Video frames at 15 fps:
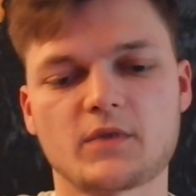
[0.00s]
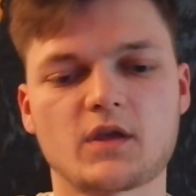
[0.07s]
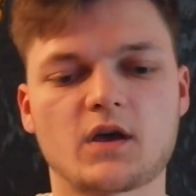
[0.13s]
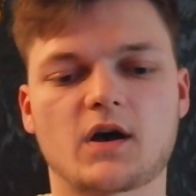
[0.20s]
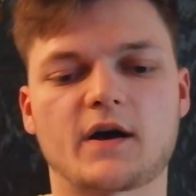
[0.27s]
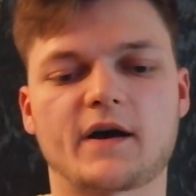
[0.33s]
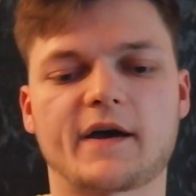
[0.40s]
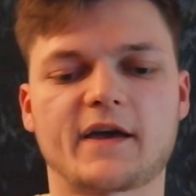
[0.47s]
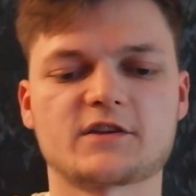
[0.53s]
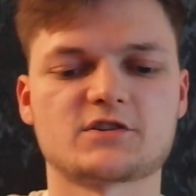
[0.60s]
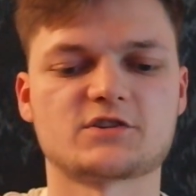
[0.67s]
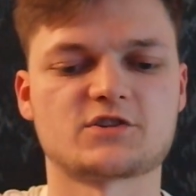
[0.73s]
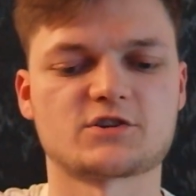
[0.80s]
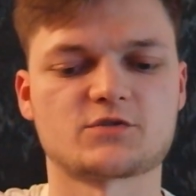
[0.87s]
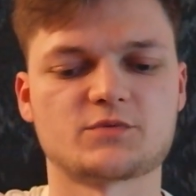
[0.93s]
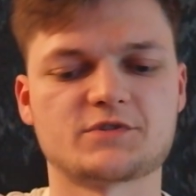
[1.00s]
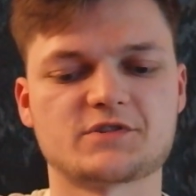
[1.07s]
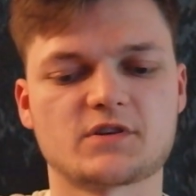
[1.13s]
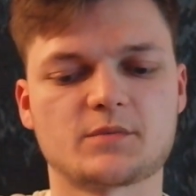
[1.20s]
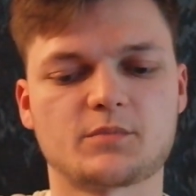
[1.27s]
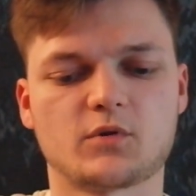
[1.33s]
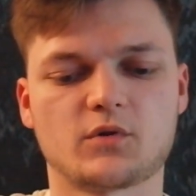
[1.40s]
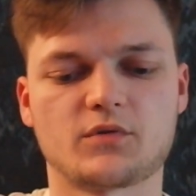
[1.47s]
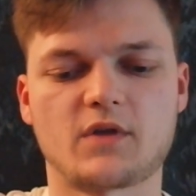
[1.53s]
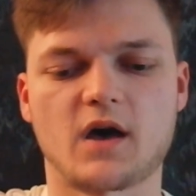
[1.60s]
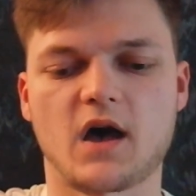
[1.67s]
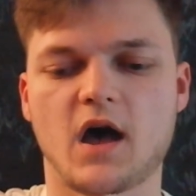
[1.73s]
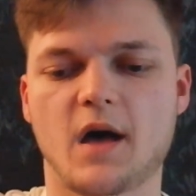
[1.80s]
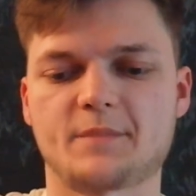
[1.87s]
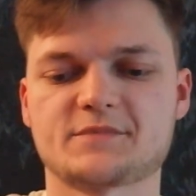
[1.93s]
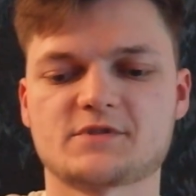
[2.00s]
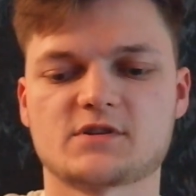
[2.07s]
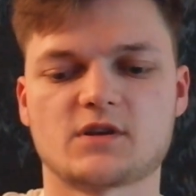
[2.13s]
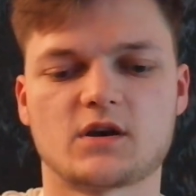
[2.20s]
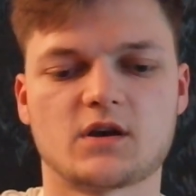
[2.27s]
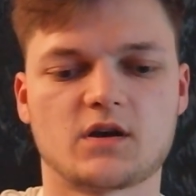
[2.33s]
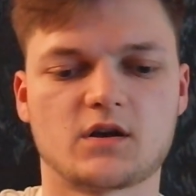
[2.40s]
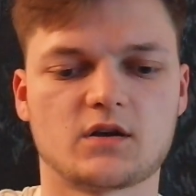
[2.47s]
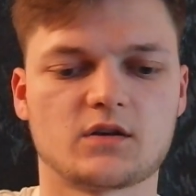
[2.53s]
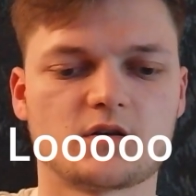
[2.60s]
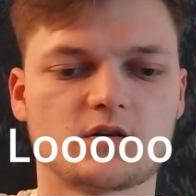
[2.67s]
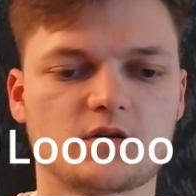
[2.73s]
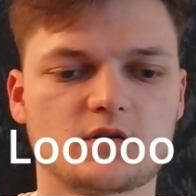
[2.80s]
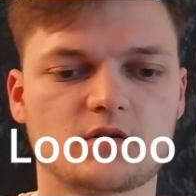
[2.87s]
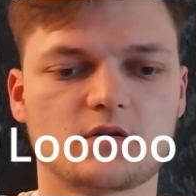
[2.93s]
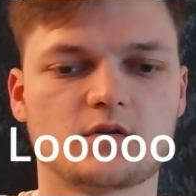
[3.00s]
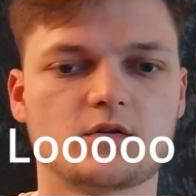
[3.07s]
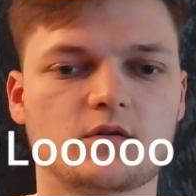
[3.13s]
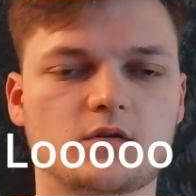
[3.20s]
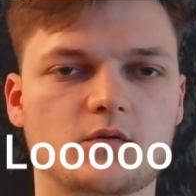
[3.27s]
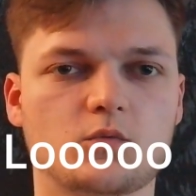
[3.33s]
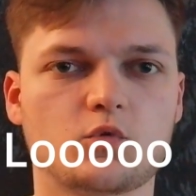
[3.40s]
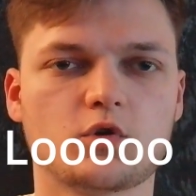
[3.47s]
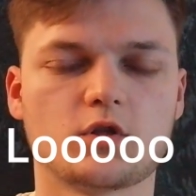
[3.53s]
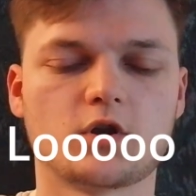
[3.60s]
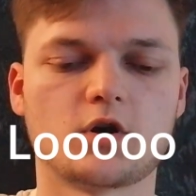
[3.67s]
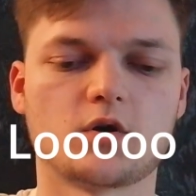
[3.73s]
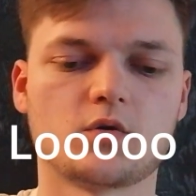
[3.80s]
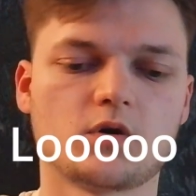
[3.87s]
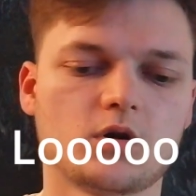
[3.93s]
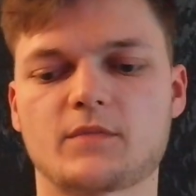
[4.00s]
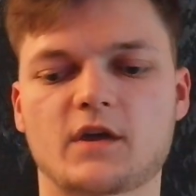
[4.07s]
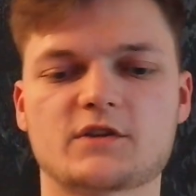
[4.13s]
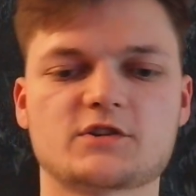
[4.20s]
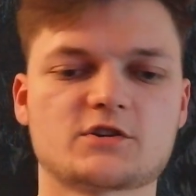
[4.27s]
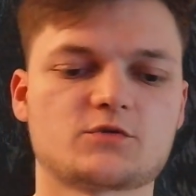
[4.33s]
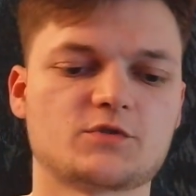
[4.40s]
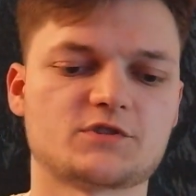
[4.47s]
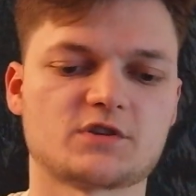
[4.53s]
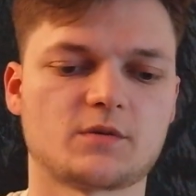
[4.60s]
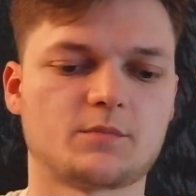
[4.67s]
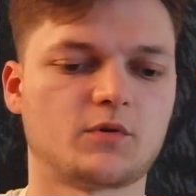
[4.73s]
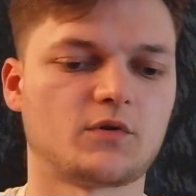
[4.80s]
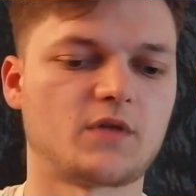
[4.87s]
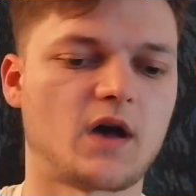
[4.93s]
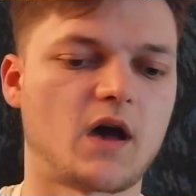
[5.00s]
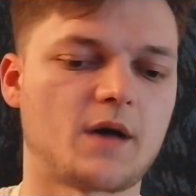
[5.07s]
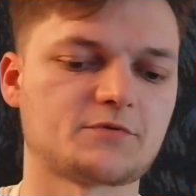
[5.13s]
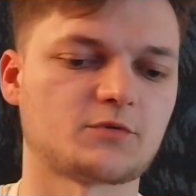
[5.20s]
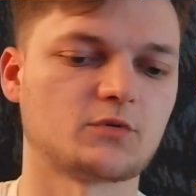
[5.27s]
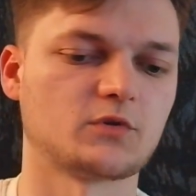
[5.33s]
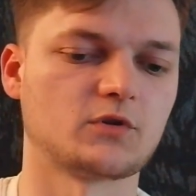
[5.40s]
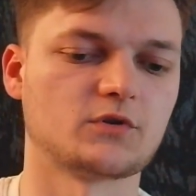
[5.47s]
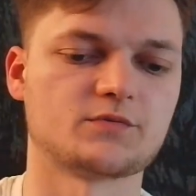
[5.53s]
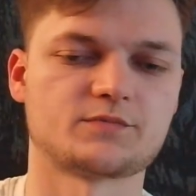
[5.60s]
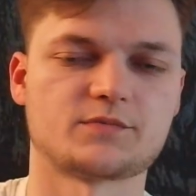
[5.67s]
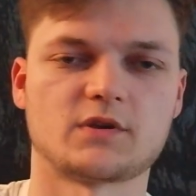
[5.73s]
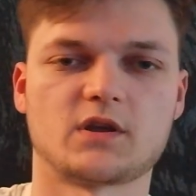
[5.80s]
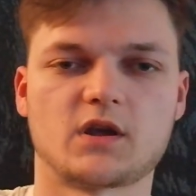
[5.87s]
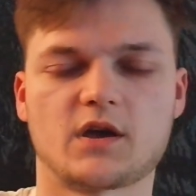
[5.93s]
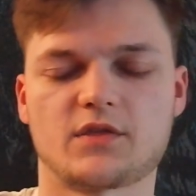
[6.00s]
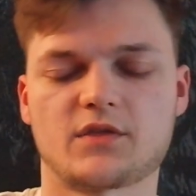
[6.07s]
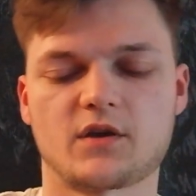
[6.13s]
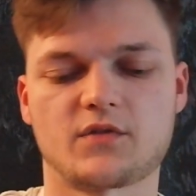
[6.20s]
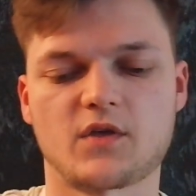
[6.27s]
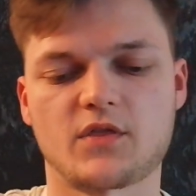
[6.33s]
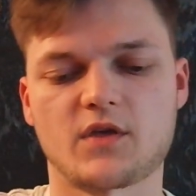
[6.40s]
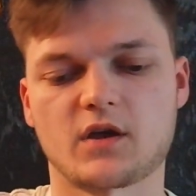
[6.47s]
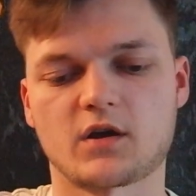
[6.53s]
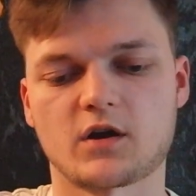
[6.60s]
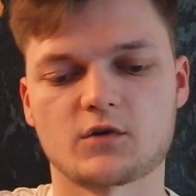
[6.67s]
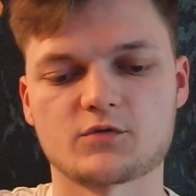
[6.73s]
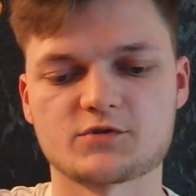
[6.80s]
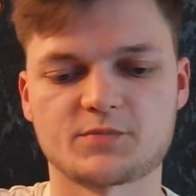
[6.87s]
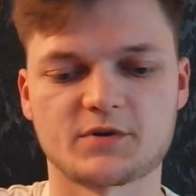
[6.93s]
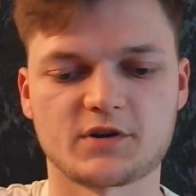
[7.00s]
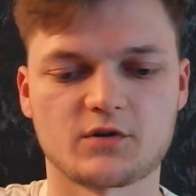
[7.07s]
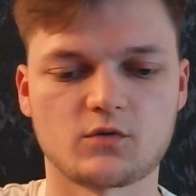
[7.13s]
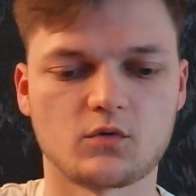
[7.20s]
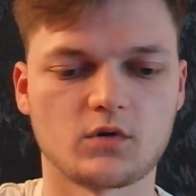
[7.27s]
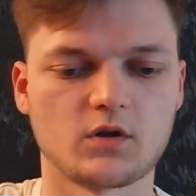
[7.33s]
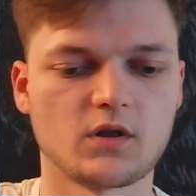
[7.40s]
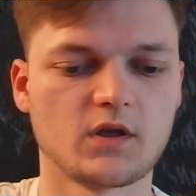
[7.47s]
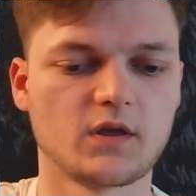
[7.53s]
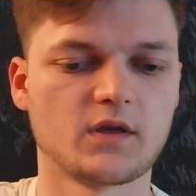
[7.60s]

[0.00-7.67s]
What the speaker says: I actually just recently pulled the Hops Wooloo. I just recently pulled the Hops Wooloo, and I thought that card was pretty cool.